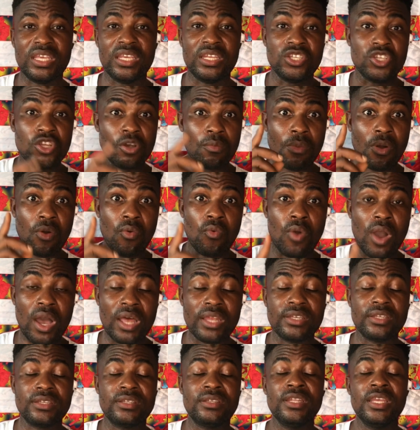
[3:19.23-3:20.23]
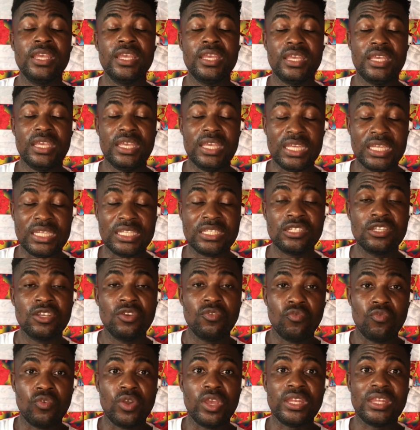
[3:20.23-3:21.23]
is, number one, is
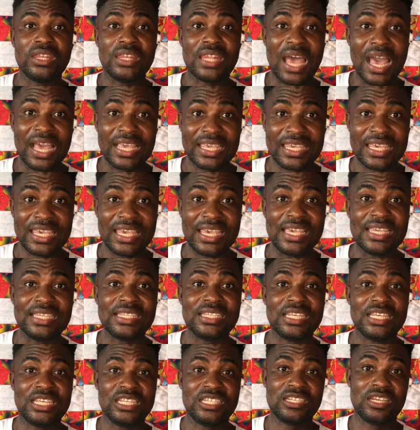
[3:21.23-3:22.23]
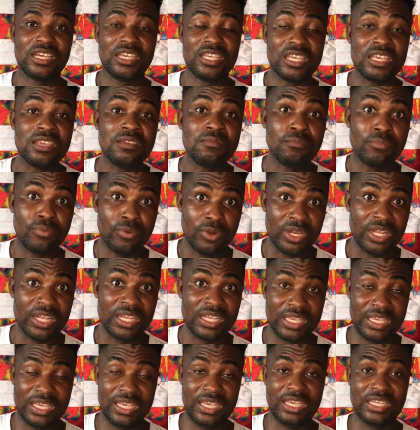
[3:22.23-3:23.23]
when that case is an
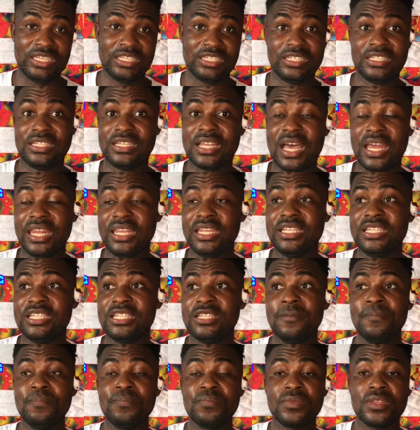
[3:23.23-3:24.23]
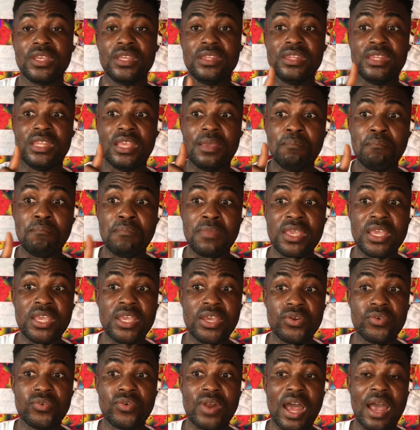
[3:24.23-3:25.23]
inbreeding case. That is, the
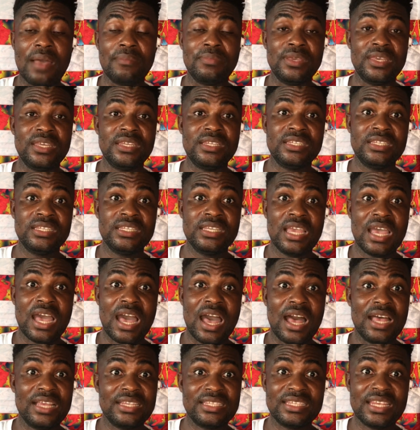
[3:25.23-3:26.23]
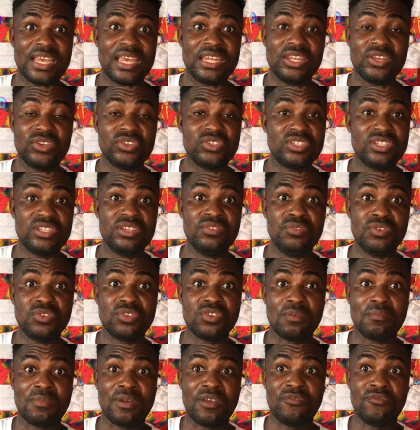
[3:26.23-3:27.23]
male rabbit, I said on series
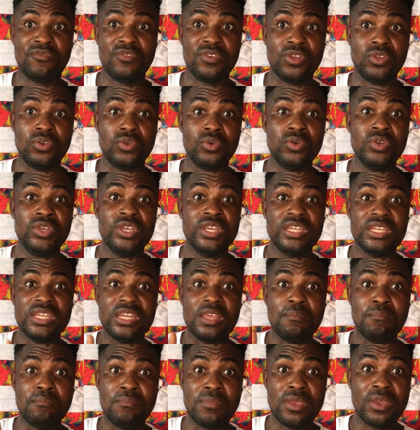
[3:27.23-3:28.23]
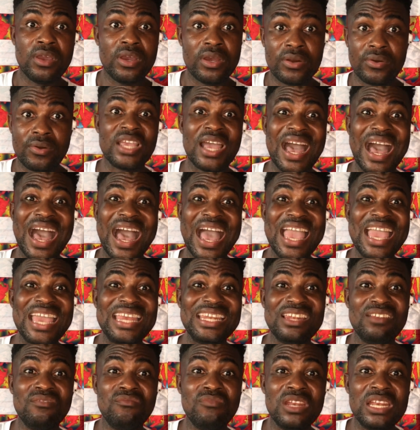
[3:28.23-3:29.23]
of my video, the male had
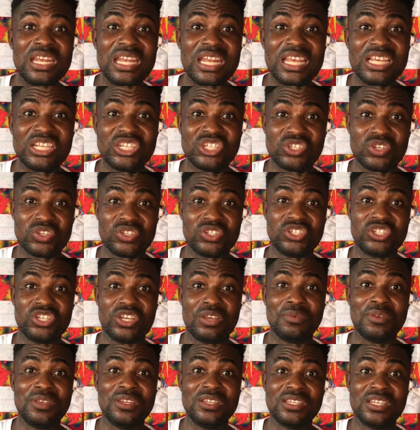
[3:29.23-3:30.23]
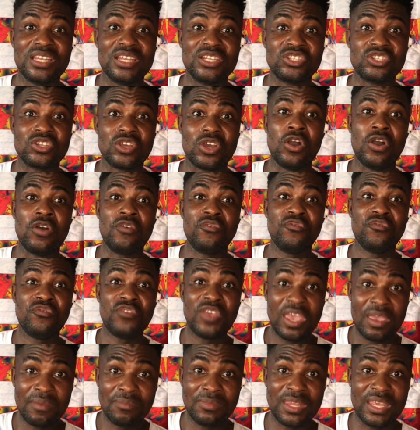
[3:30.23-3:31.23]
any relationship in terms of
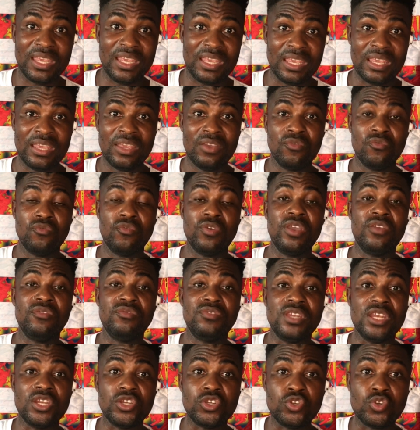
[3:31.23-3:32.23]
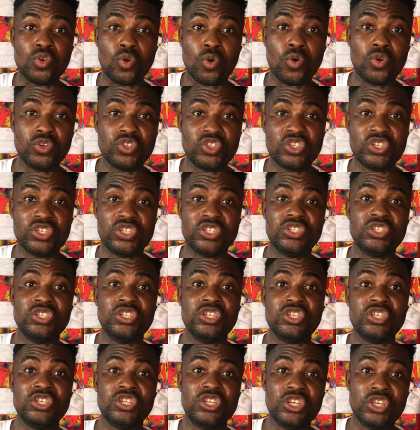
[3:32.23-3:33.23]
family with the doe
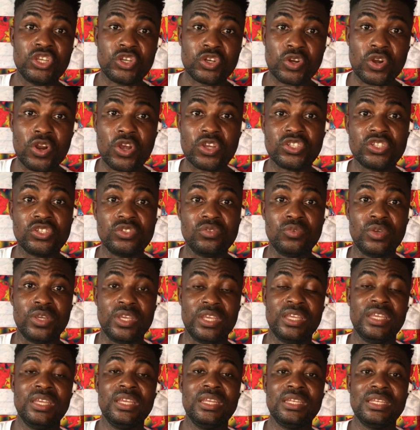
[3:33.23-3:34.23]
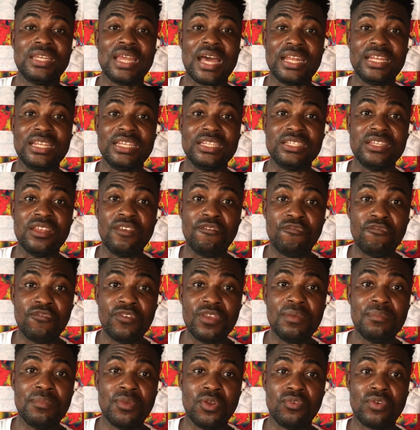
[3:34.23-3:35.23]
she crossing with. That is the
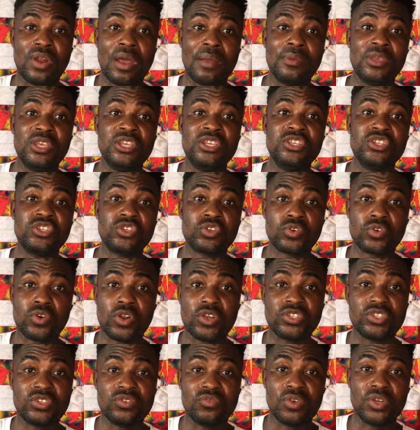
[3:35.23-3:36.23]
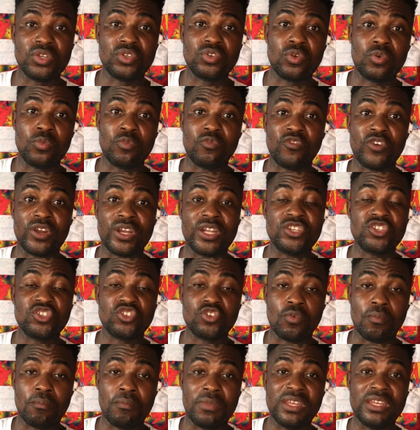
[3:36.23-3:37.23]
female rabbit he's crossing with for them
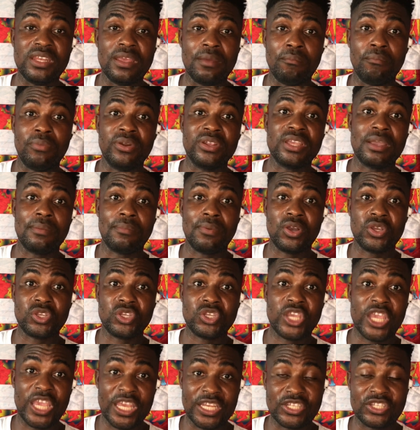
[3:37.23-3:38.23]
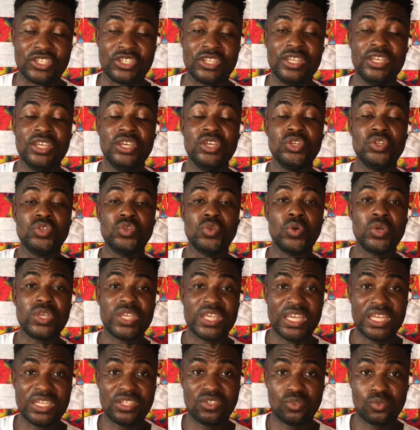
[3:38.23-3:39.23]
to meet and bring about kids. Those
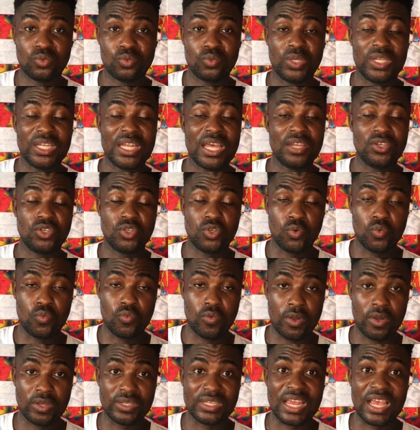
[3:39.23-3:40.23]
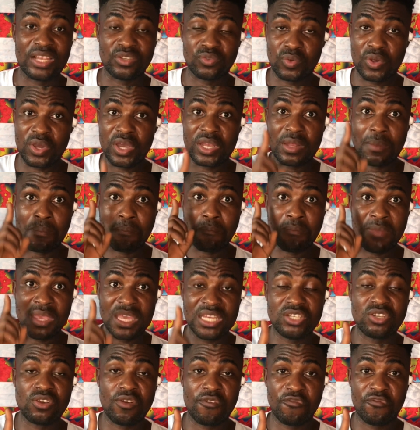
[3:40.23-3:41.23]
kids will not do well. That's one of the
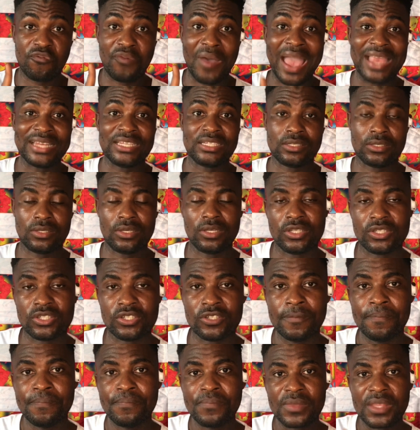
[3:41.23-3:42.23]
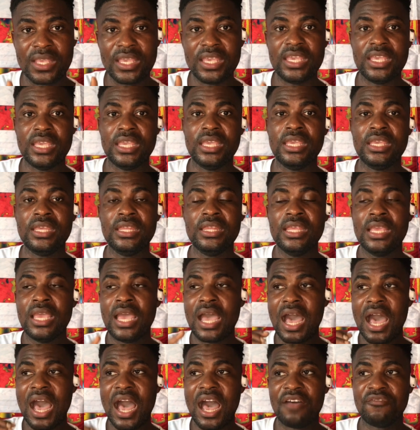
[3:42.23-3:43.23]
major factors in
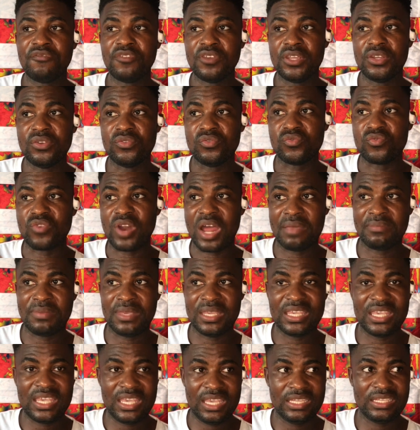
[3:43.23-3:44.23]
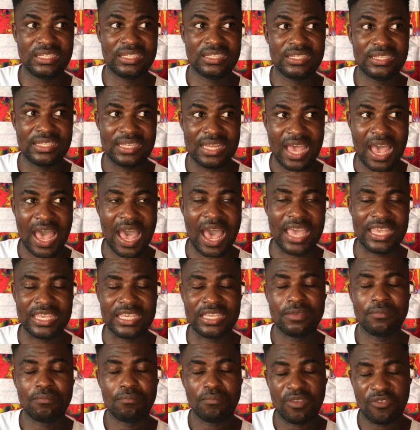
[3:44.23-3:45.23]
having rabbit kids
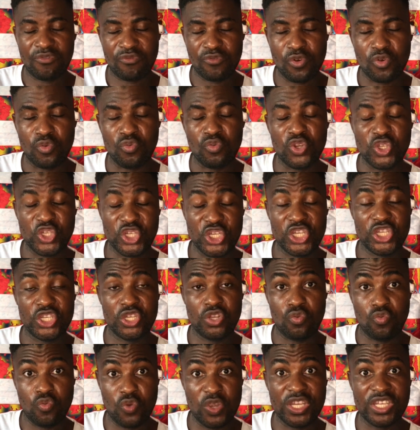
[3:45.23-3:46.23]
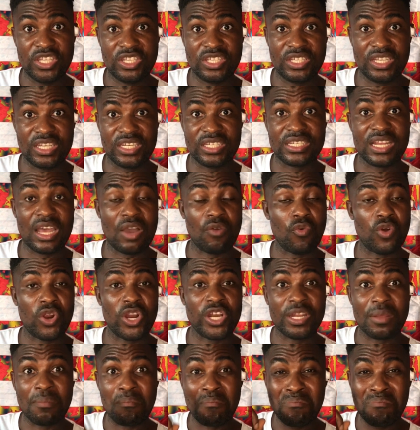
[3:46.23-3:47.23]
dying before reaching the winning stage. That one
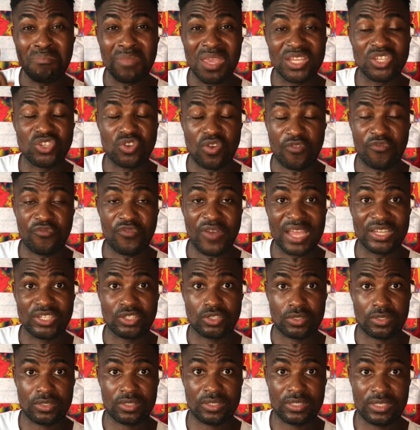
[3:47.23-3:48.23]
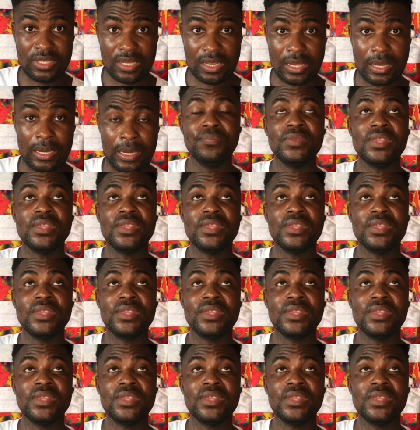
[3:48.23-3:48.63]
of the major factors there.